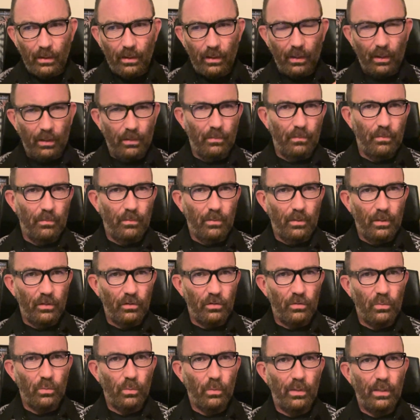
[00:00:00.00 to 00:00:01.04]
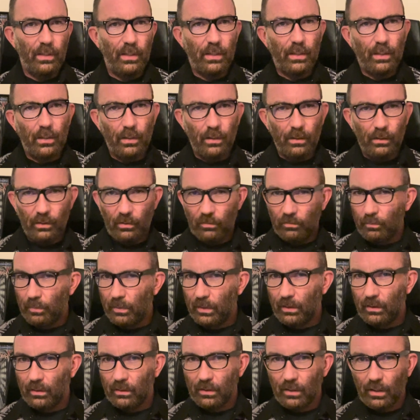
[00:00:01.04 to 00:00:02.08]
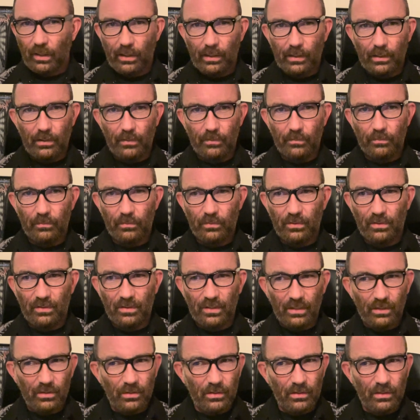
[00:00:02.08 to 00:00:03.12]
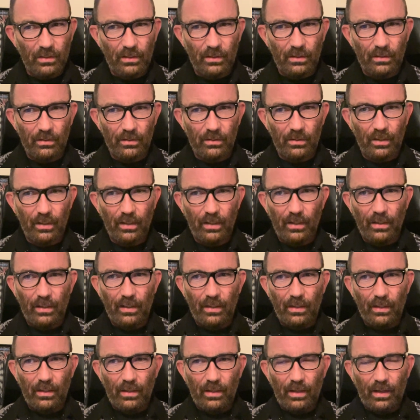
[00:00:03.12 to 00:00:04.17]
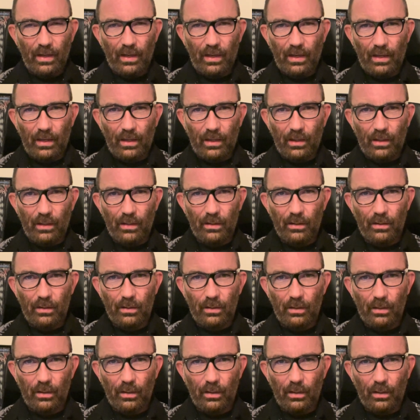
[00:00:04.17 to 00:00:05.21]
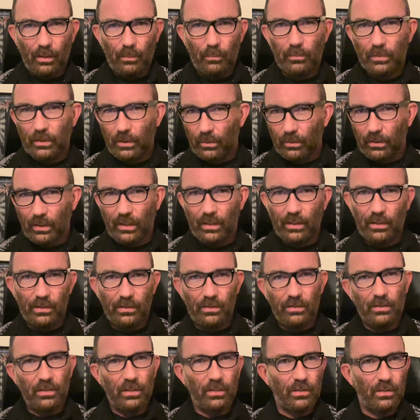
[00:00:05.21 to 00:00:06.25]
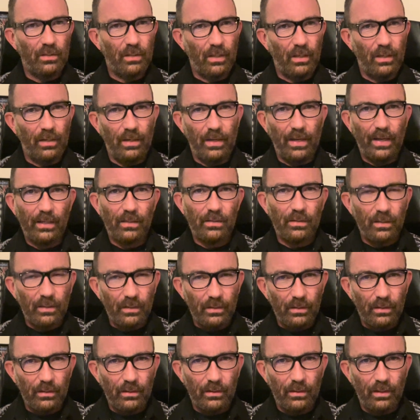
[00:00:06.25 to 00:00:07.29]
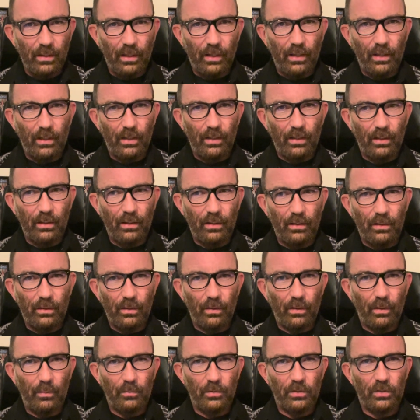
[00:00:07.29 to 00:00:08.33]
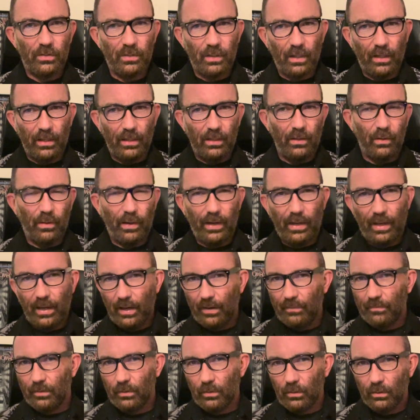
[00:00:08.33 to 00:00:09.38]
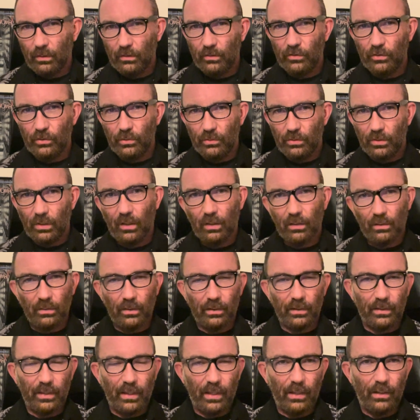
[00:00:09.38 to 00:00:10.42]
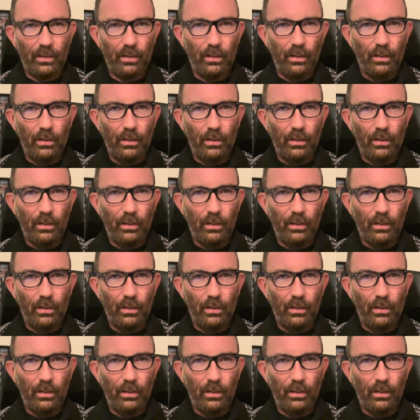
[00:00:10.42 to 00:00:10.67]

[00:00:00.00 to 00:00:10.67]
And this week you've been kind of distant and kind of disconnected, and I haven't heard you talk like that.